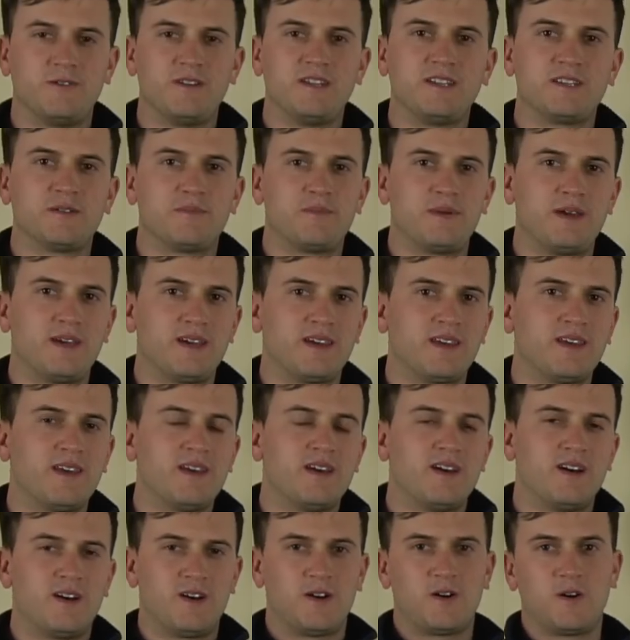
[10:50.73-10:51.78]
need to pick
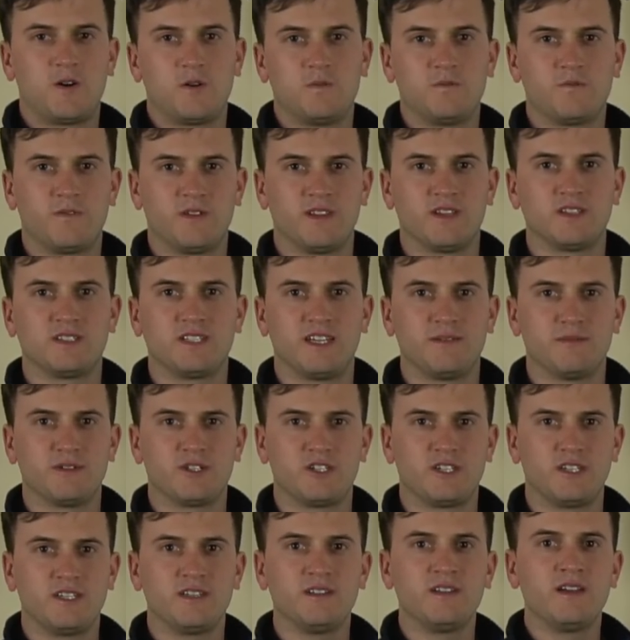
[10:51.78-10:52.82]
a home for the state
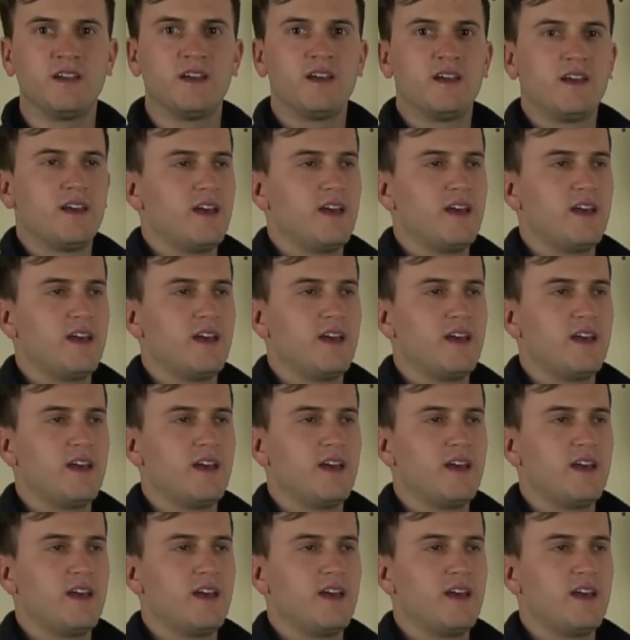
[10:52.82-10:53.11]
machine,